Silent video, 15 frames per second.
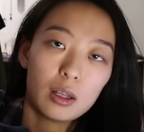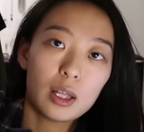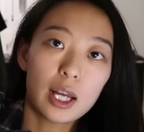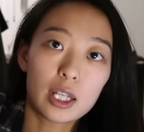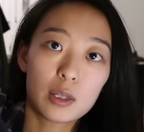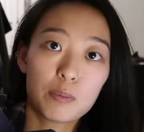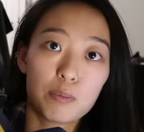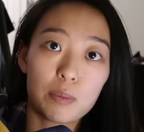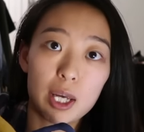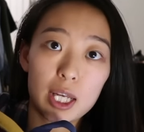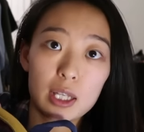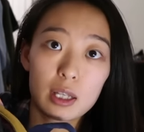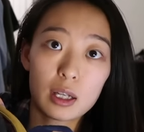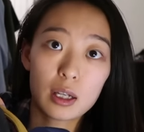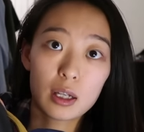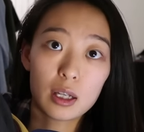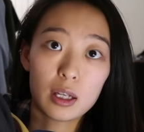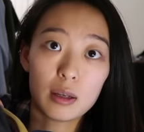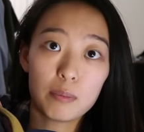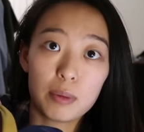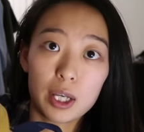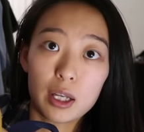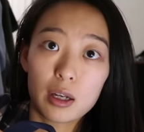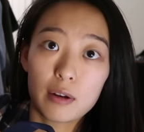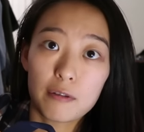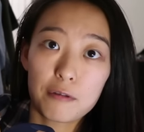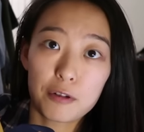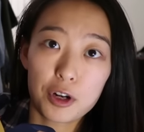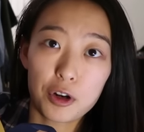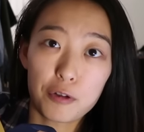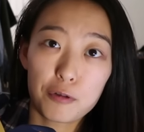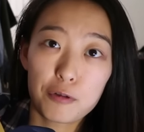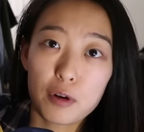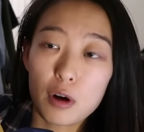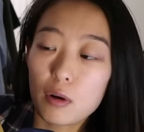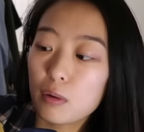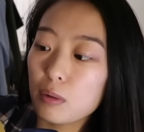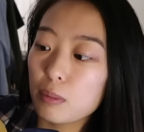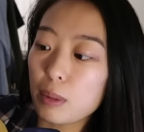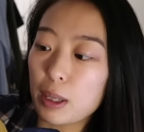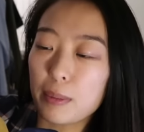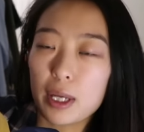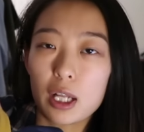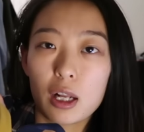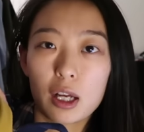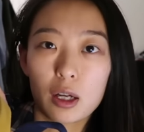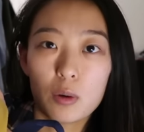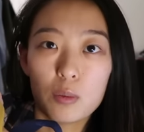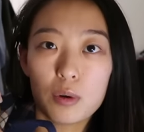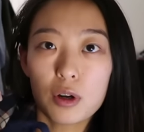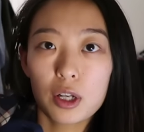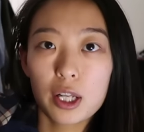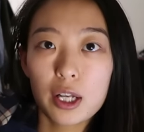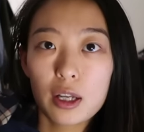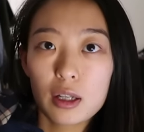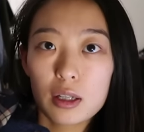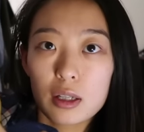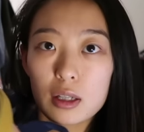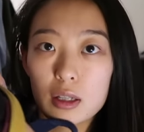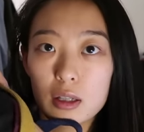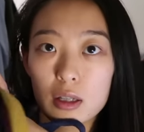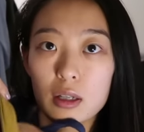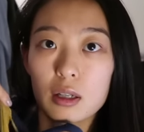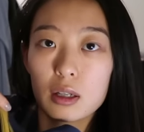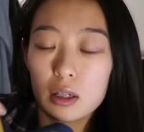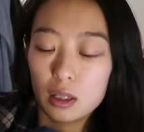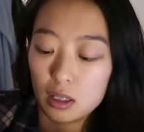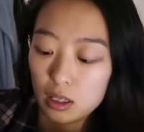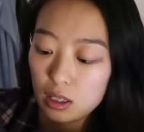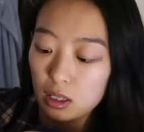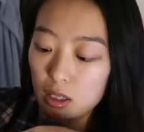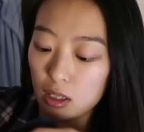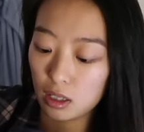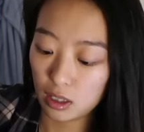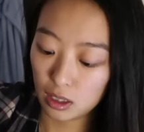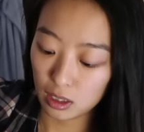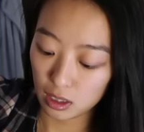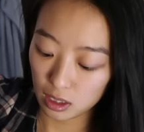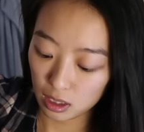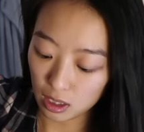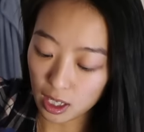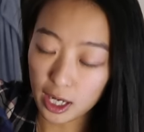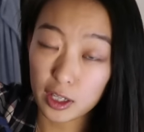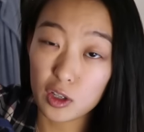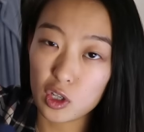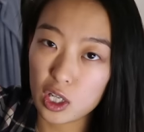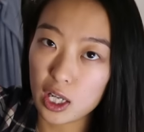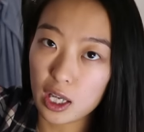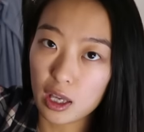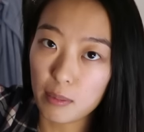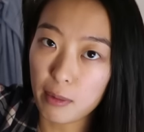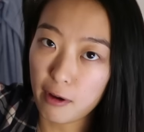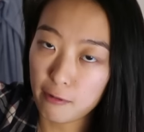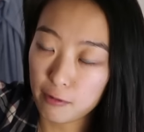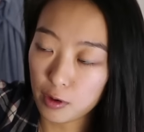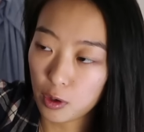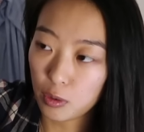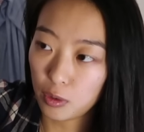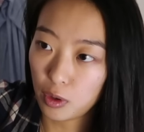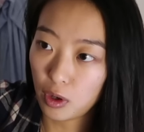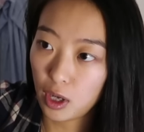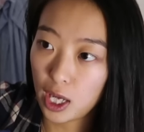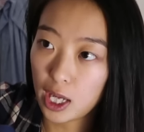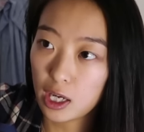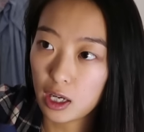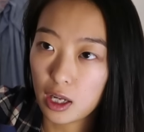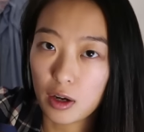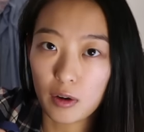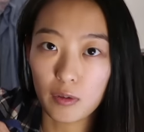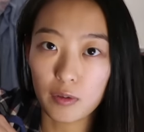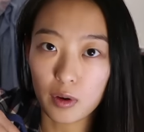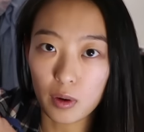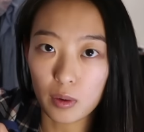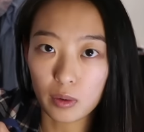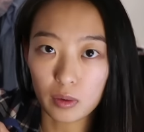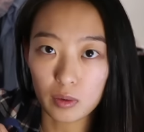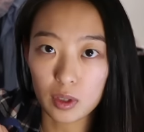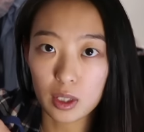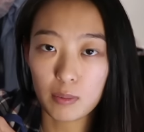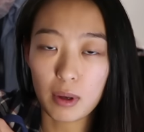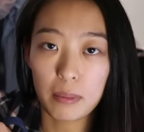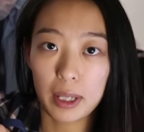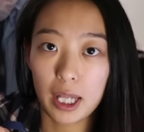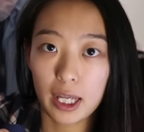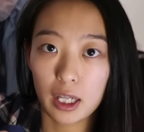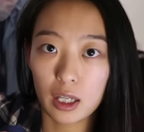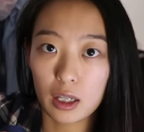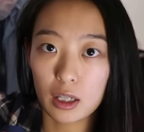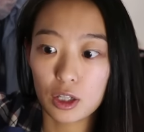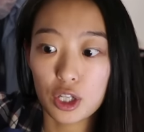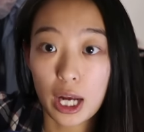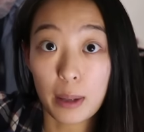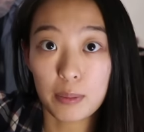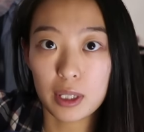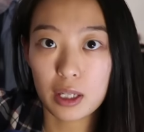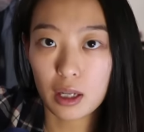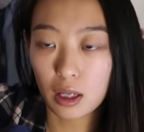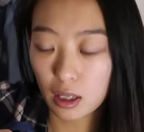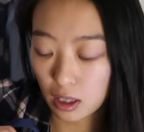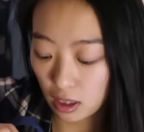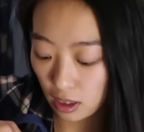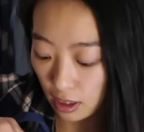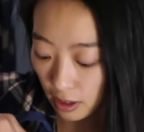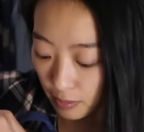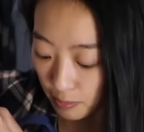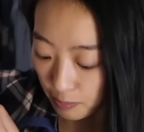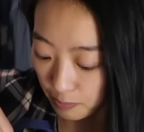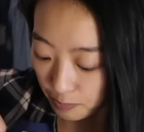That's basically big enough for your phone, maybe like a wallet. I usually keep my phone and earphones, maybe like a chapstick in there.